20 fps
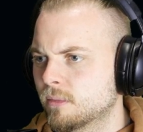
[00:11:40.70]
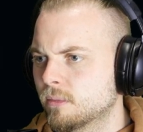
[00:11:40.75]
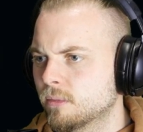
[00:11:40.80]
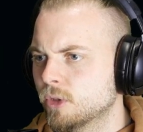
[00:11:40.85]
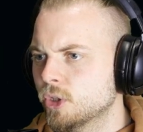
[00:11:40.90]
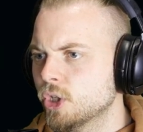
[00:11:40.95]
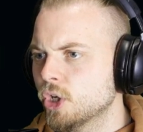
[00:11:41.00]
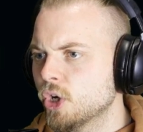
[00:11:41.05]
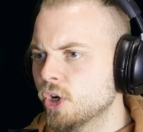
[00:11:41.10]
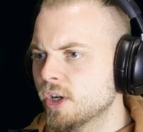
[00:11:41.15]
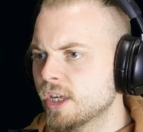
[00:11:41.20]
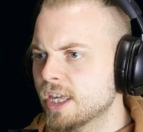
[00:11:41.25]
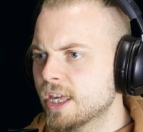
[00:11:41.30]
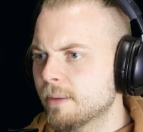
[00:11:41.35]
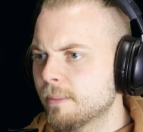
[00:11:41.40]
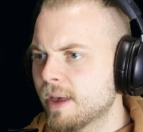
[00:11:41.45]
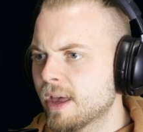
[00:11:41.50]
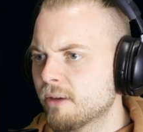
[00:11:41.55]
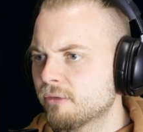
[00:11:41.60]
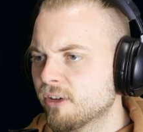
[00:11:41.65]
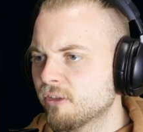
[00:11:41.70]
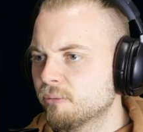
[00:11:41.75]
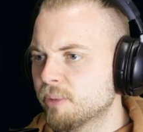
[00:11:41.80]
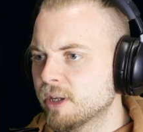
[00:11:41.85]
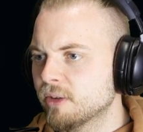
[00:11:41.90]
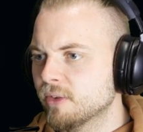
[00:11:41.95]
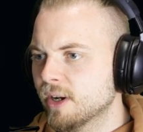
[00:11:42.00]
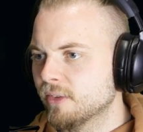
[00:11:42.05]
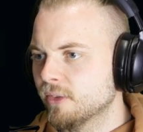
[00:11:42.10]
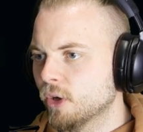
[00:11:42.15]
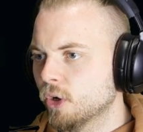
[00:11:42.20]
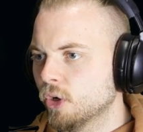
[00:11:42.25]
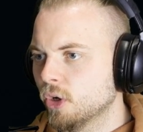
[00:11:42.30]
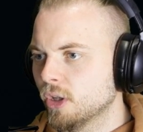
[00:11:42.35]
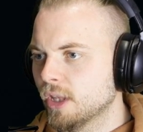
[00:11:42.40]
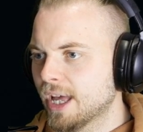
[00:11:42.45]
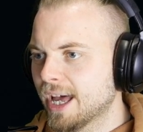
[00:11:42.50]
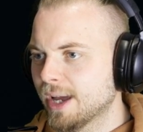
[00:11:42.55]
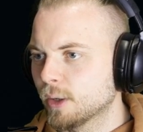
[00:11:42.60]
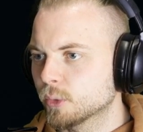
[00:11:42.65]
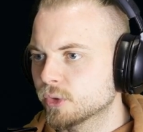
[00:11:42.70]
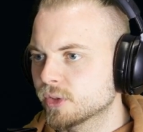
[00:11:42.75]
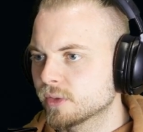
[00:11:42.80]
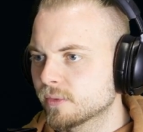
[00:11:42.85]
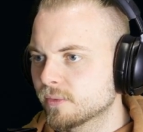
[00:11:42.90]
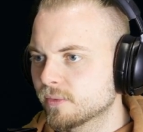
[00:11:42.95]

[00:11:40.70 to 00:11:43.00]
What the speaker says: No EMF. I've been around the whole house.